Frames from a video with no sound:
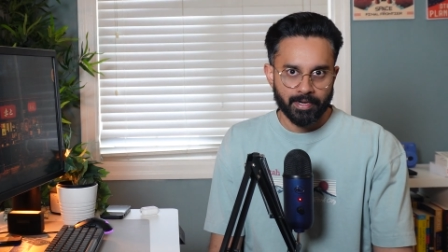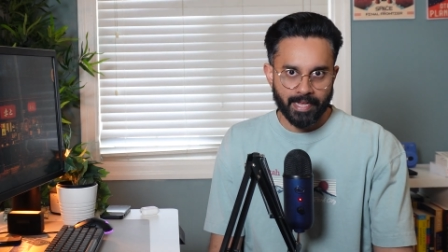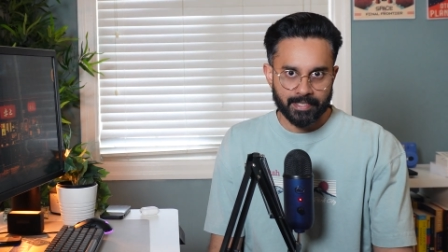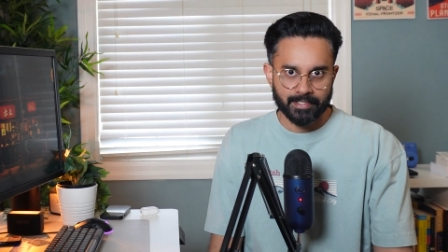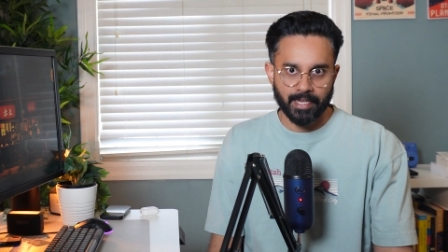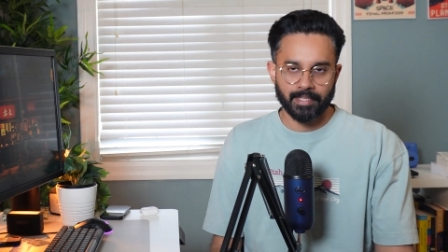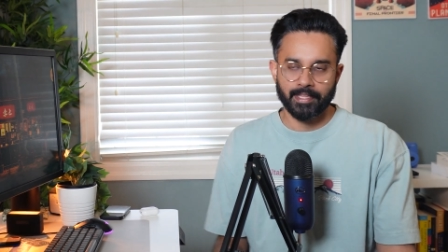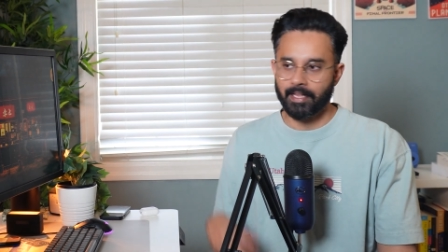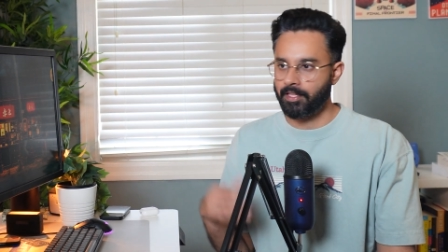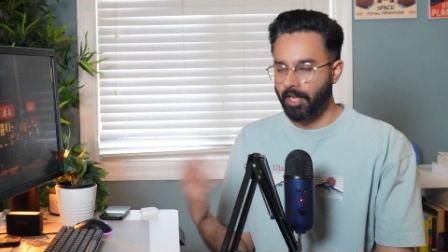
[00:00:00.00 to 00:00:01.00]
tech stack
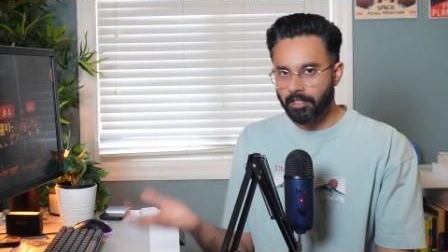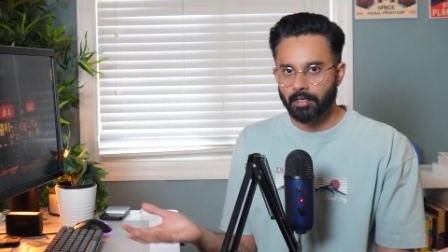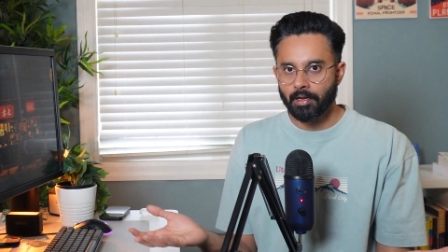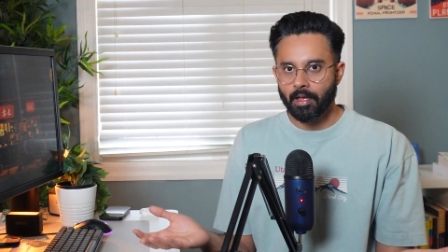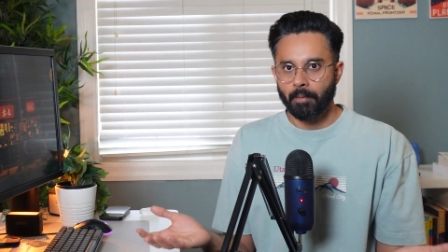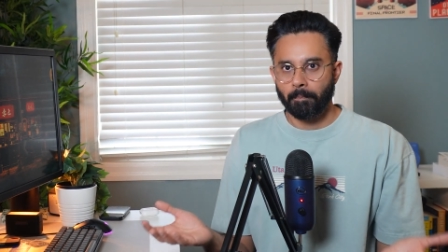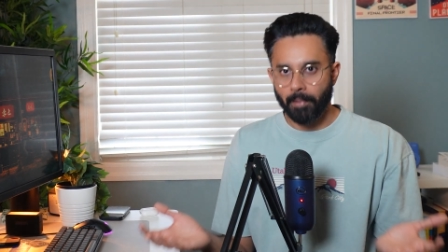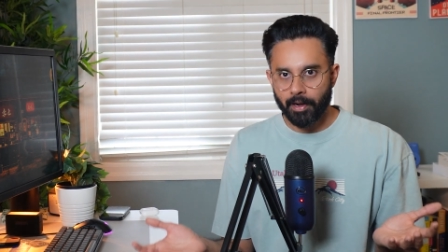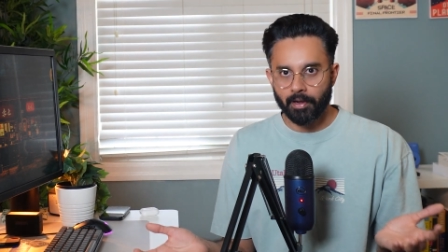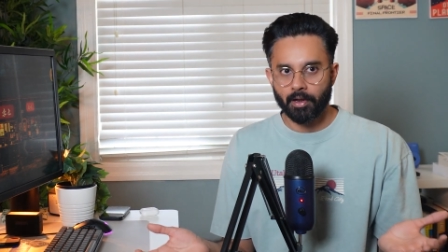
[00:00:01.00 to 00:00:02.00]
than the other,
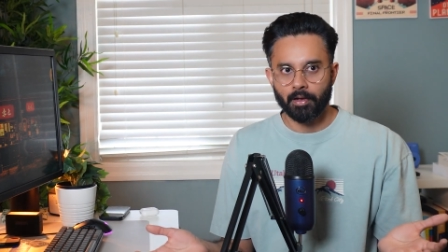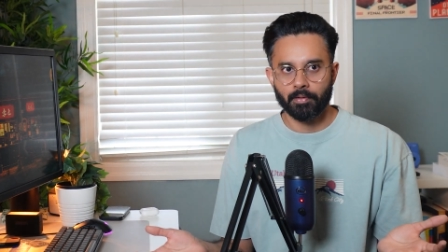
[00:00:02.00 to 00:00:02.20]
but